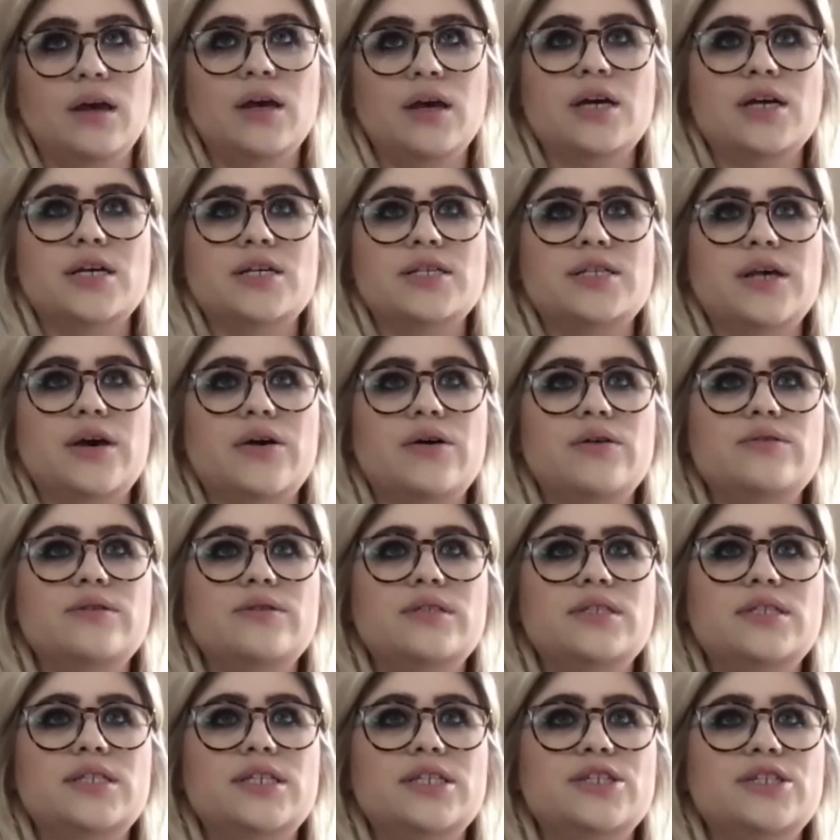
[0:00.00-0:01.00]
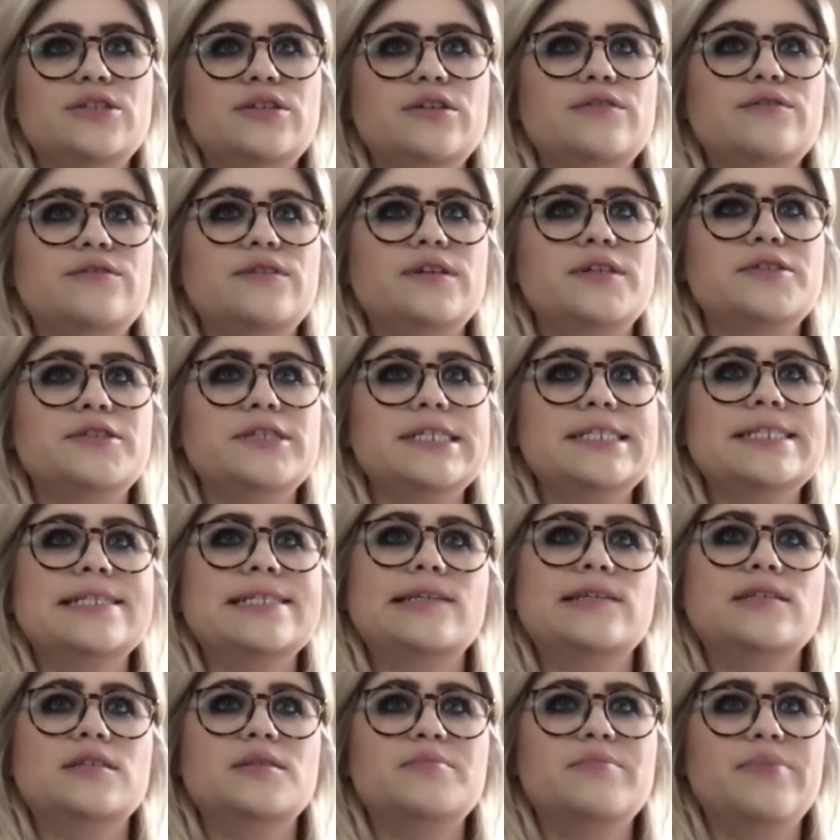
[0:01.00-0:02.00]
So digital fundraising
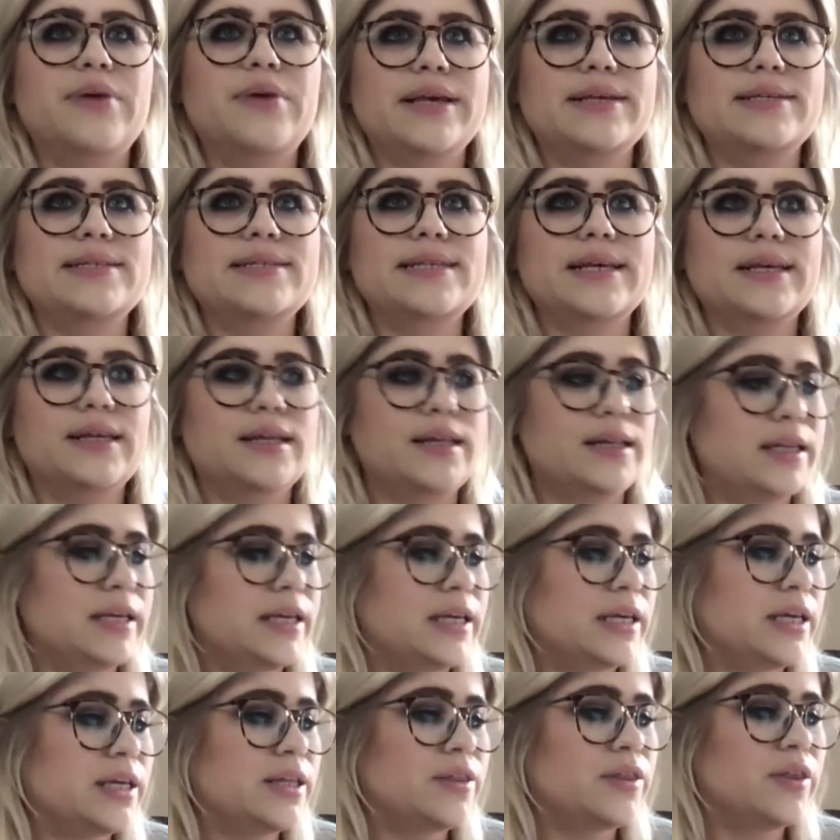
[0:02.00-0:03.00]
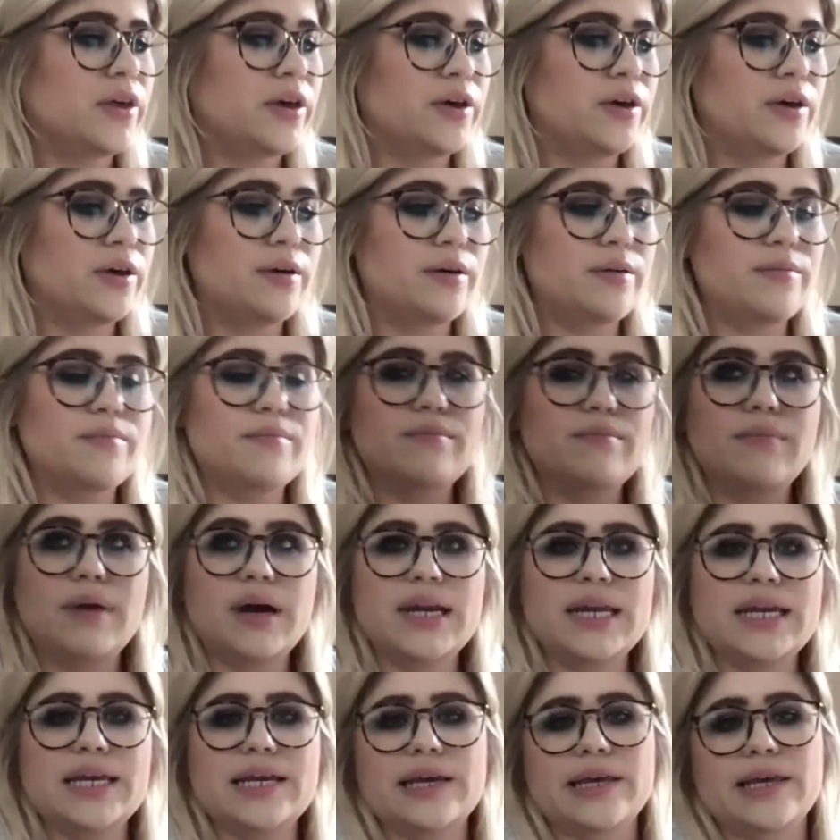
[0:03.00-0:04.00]
is basically the
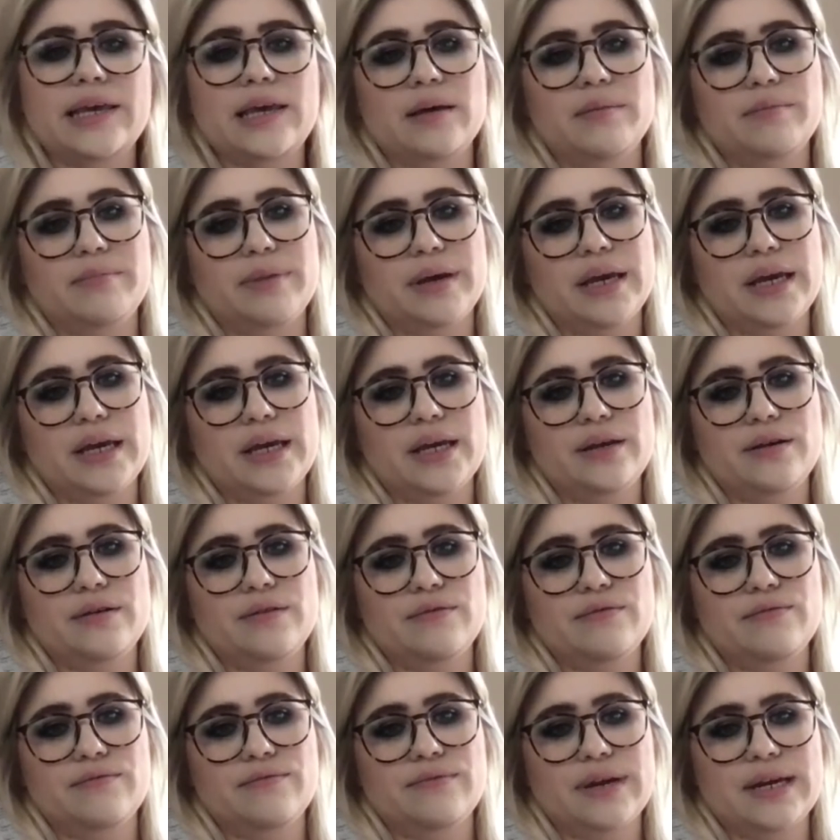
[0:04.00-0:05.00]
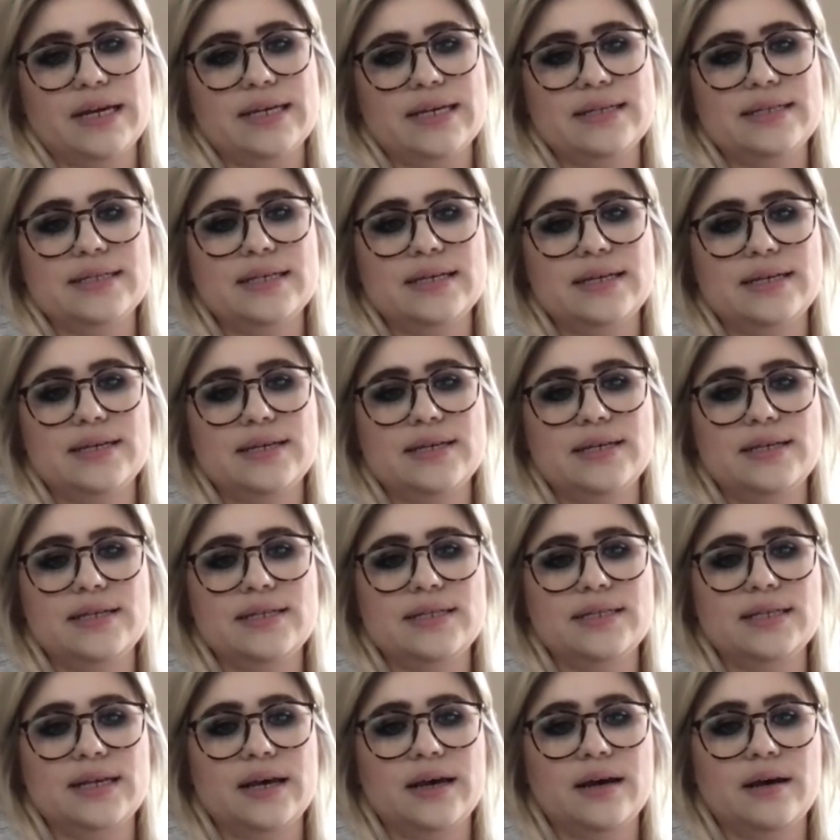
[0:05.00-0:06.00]
money a campaign
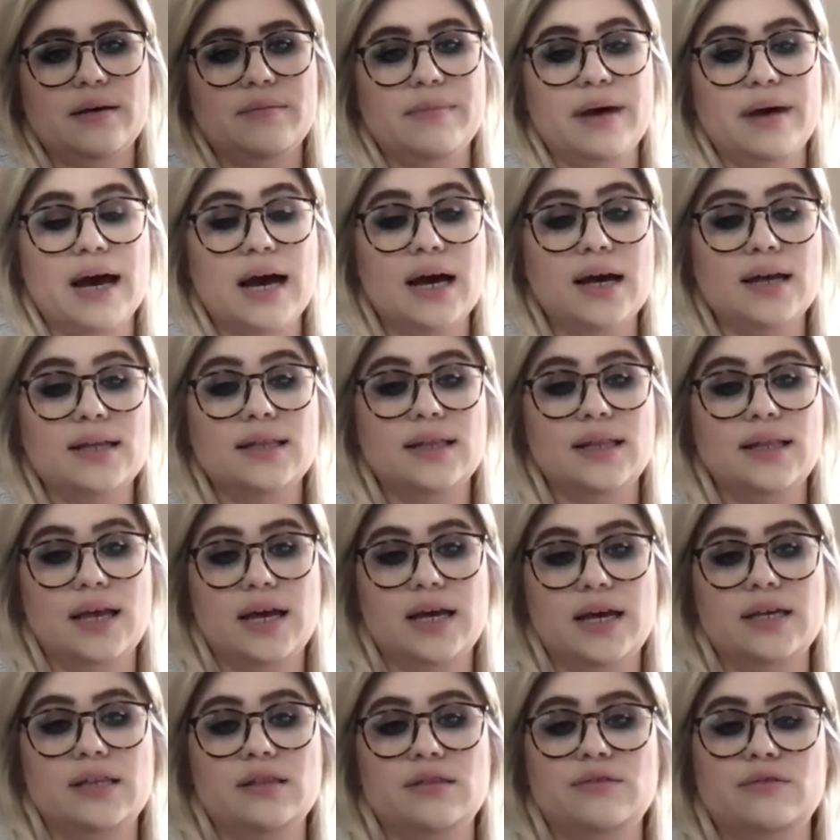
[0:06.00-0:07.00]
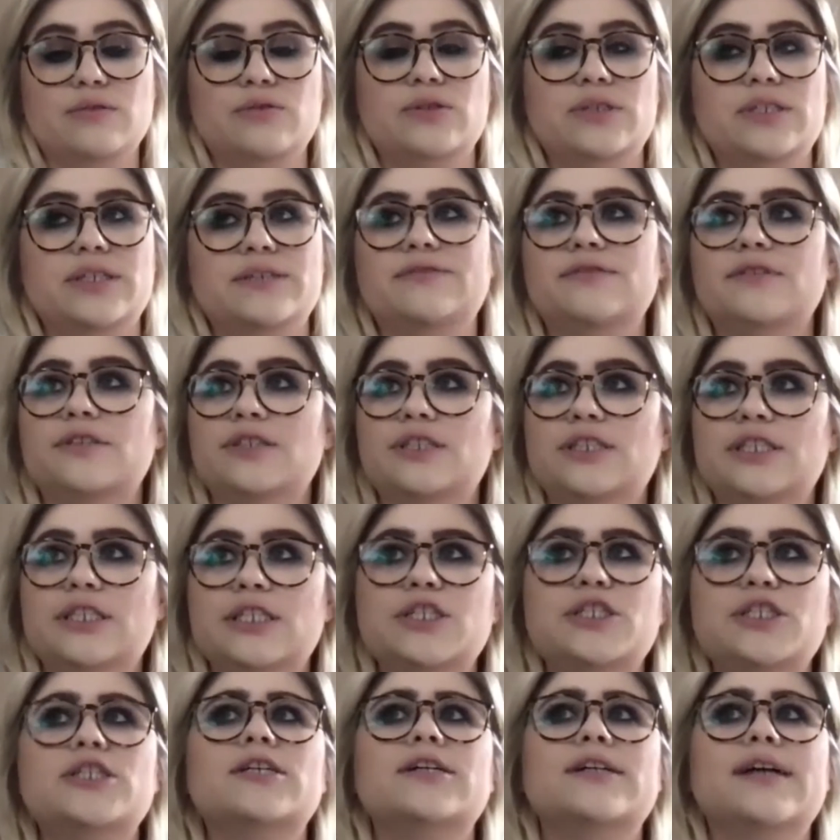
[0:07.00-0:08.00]
raises online through
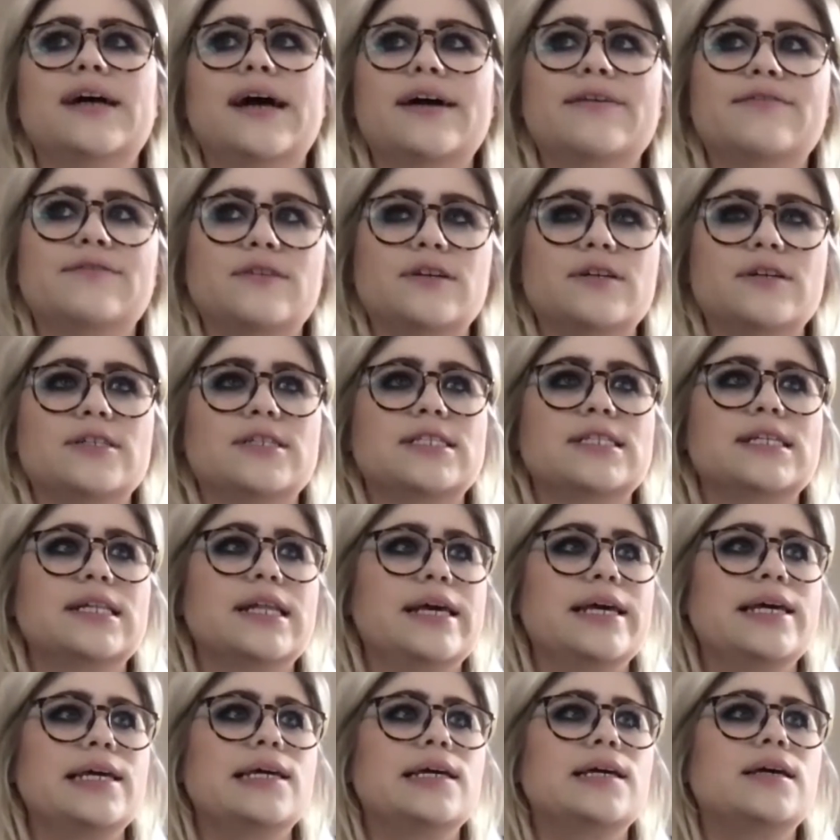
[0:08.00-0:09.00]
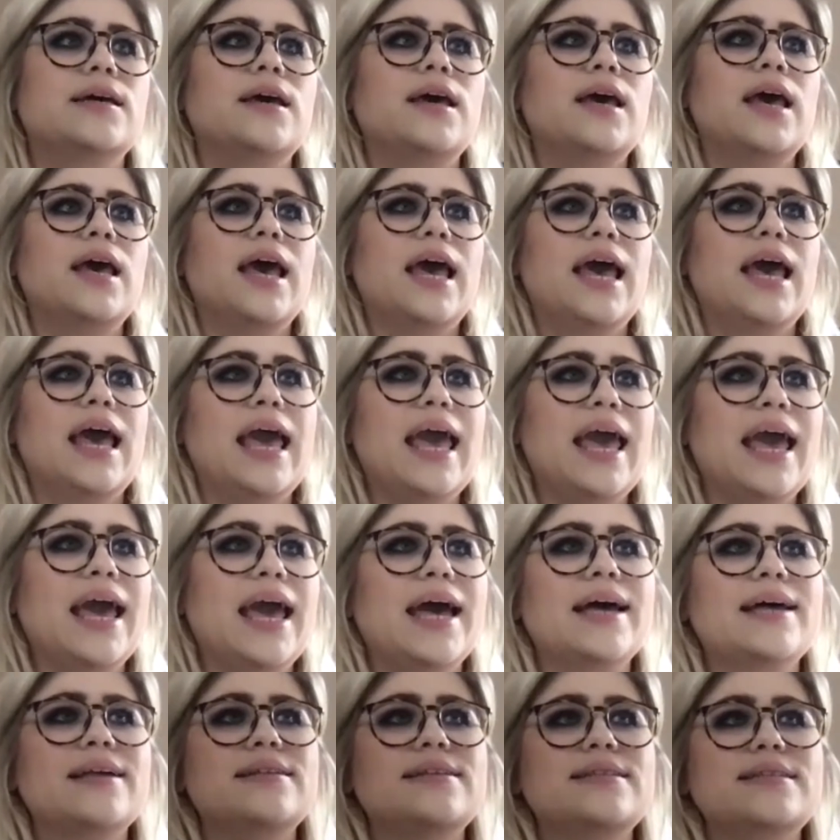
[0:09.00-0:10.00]
digital efforts like
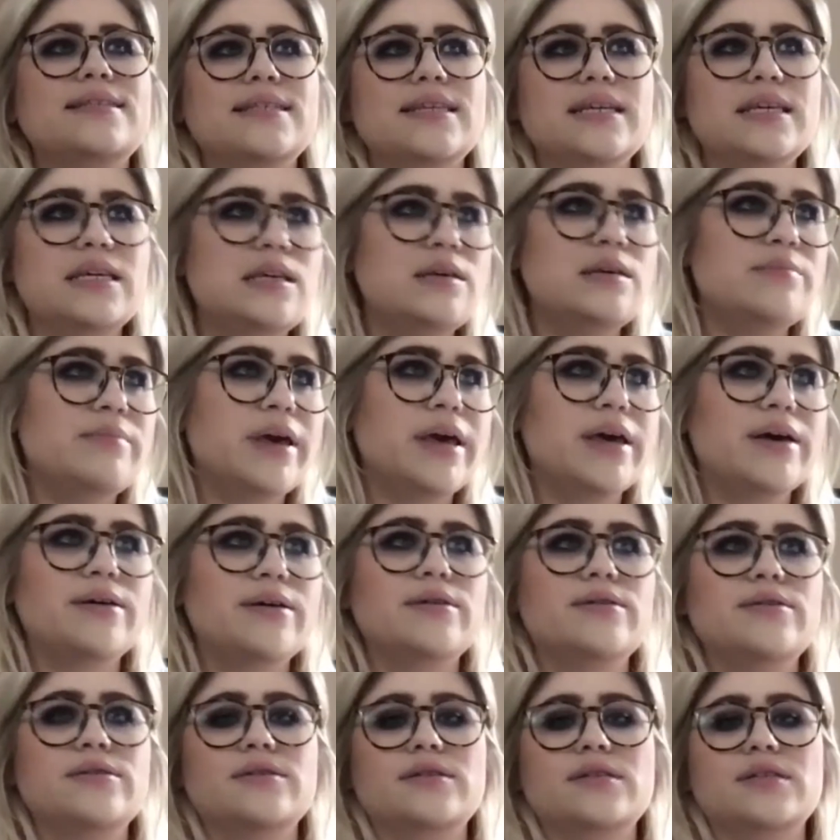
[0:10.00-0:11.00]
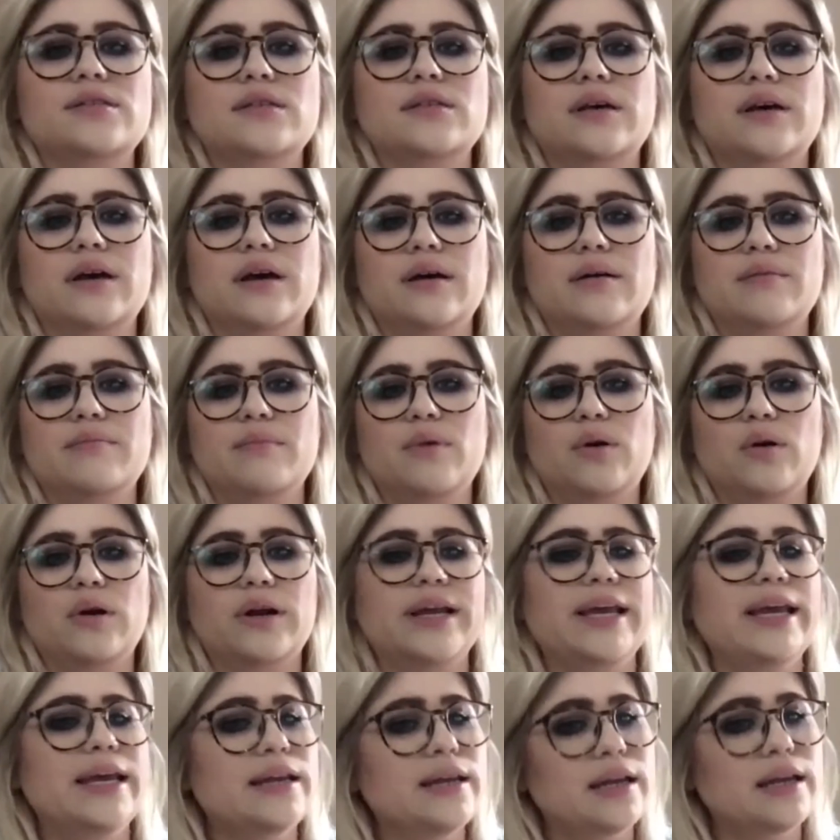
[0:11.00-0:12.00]
ads, emails,
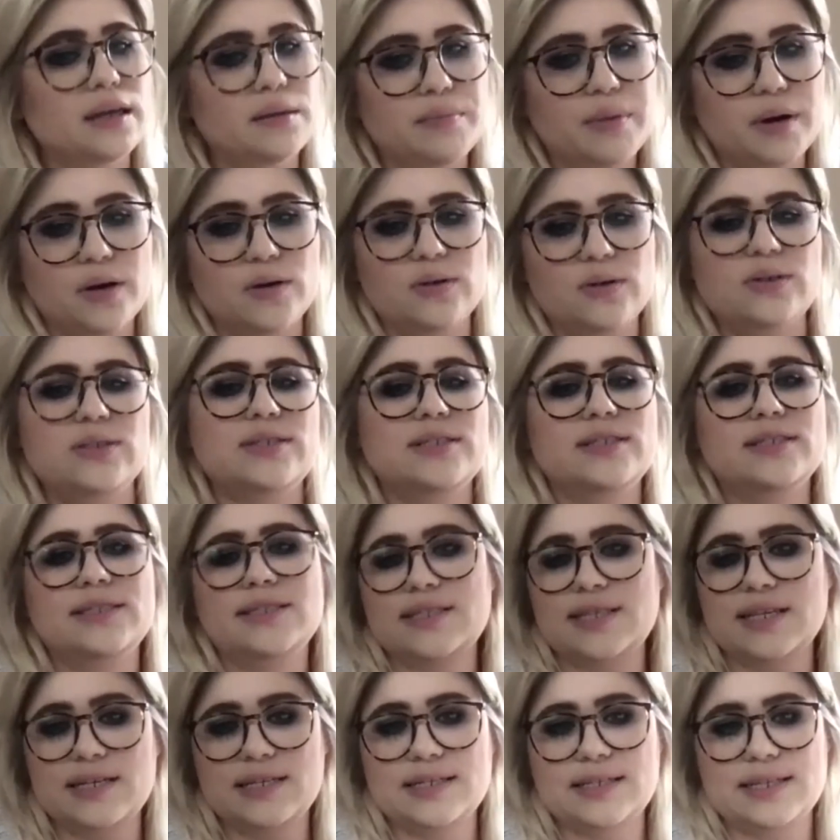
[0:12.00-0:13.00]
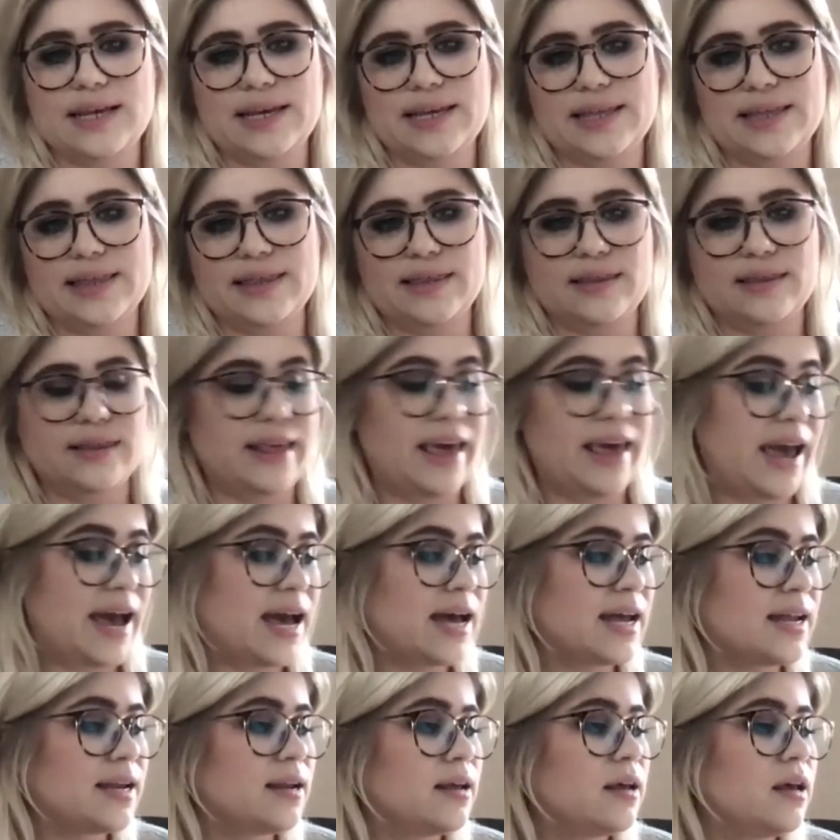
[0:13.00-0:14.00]
organic posts, things like
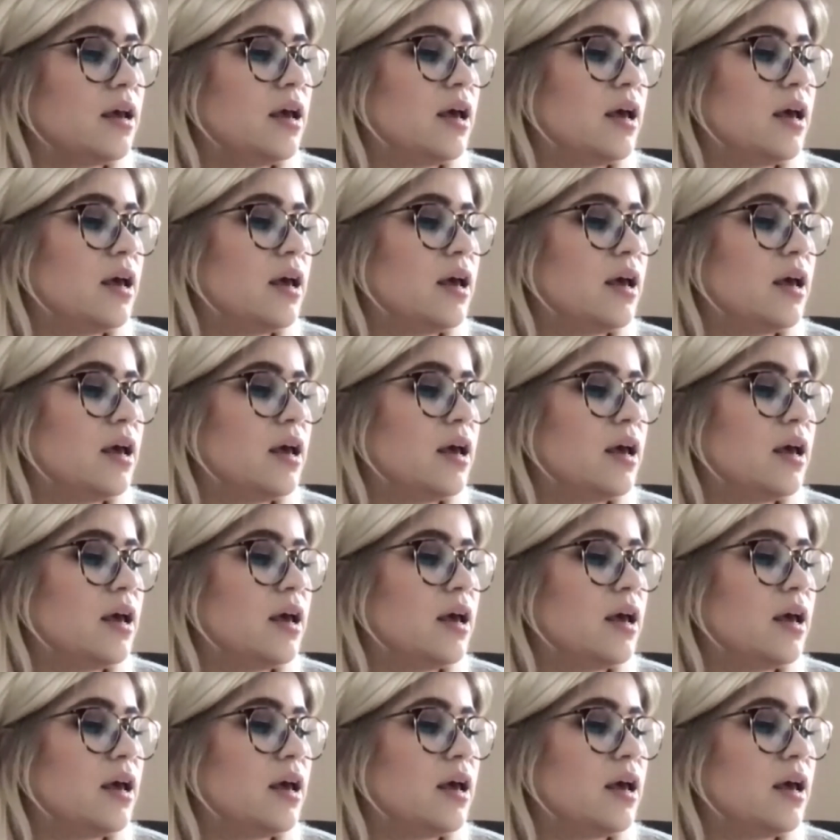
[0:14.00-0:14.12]
that.